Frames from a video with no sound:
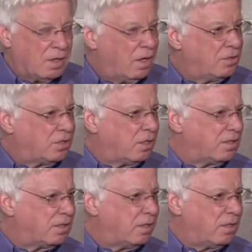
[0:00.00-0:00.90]
I used to
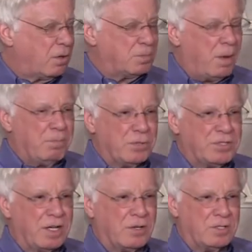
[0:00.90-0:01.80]
get those bumper
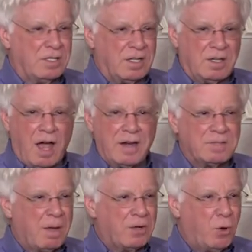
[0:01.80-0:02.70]
stickers that said, God is
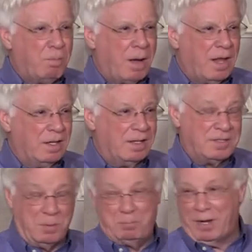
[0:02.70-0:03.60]
my co pilot, and I
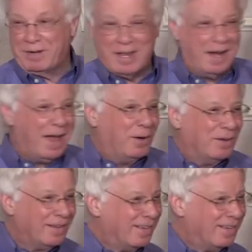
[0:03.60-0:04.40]
said, You better get out.